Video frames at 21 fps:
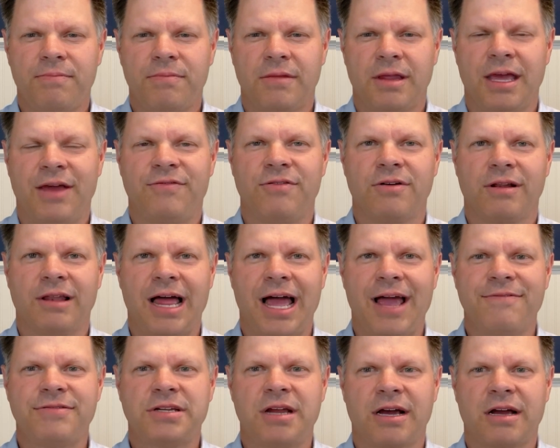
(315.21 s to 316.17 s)
if your
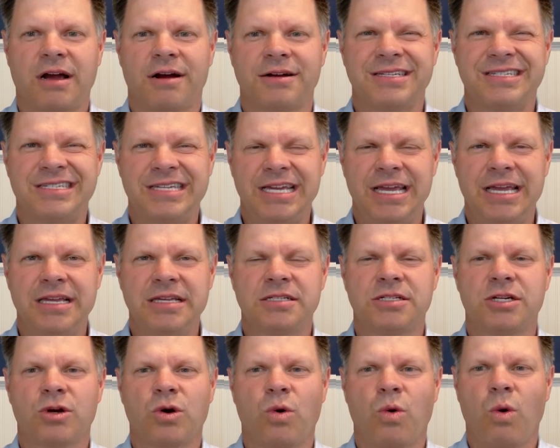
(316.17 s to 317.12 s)
livestock are
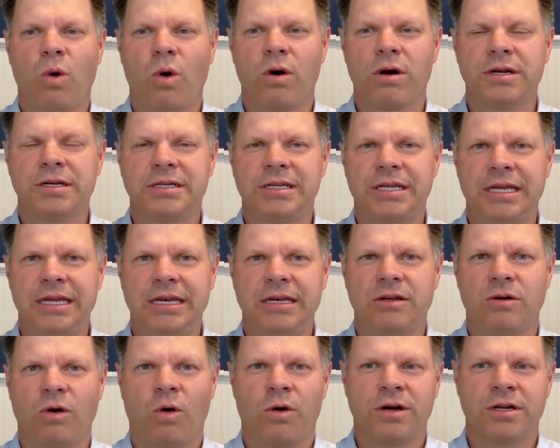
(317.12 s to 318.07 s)
seized, quarantined,
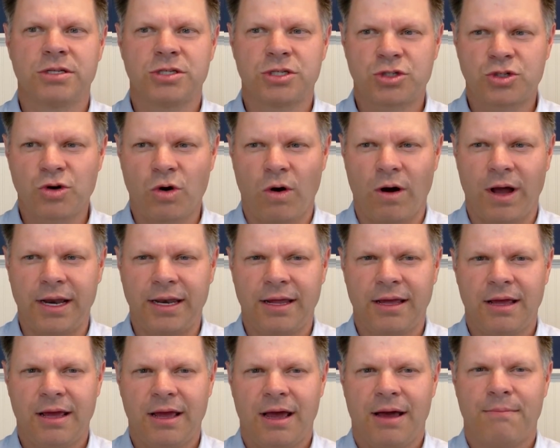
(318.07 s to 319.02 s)
or destroyed
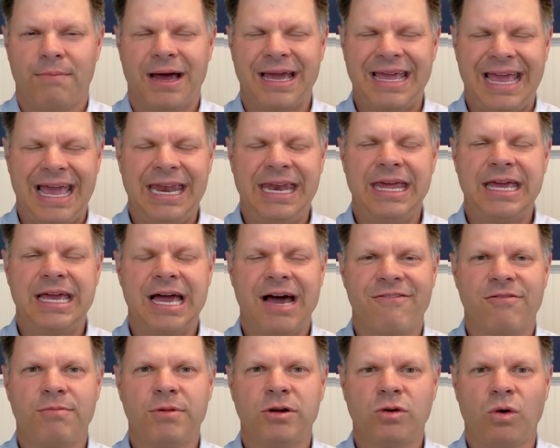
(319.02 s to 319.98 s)
by any
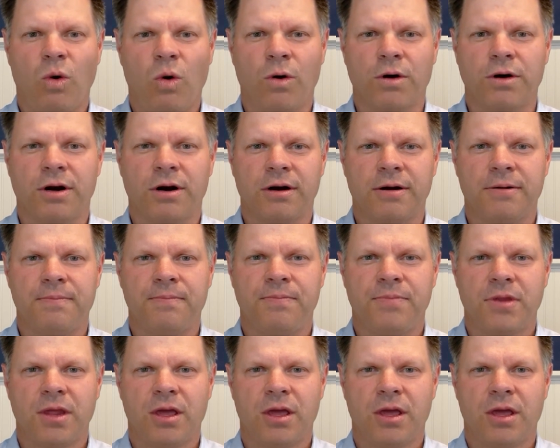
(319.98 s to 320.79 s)
government order,